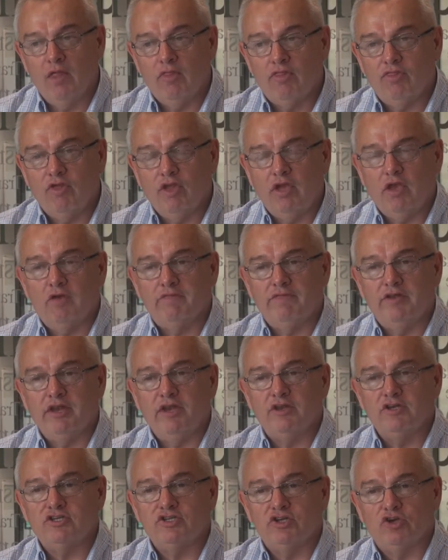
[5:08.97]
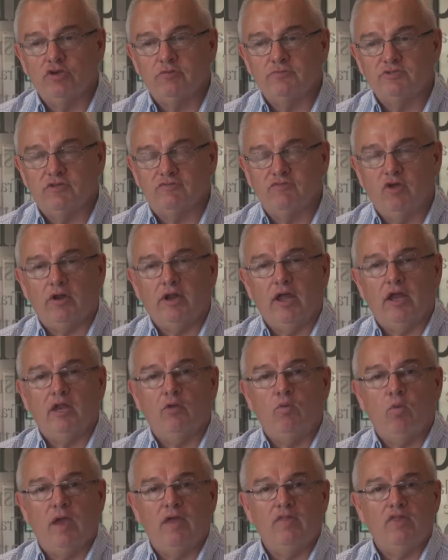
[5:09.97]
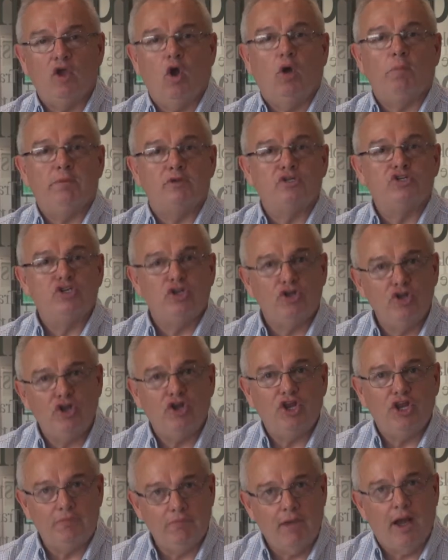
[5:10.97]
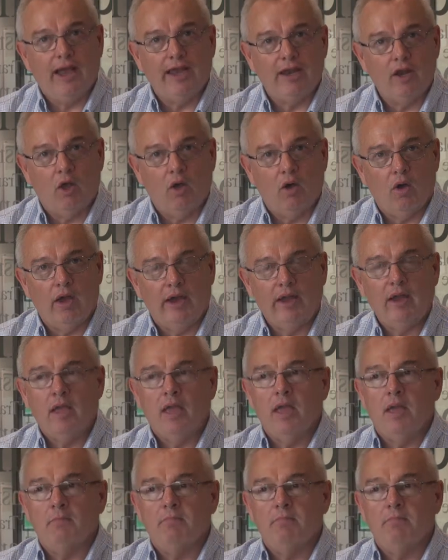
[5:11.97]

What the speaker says: think of it in terms of not only where the opportunity may lie,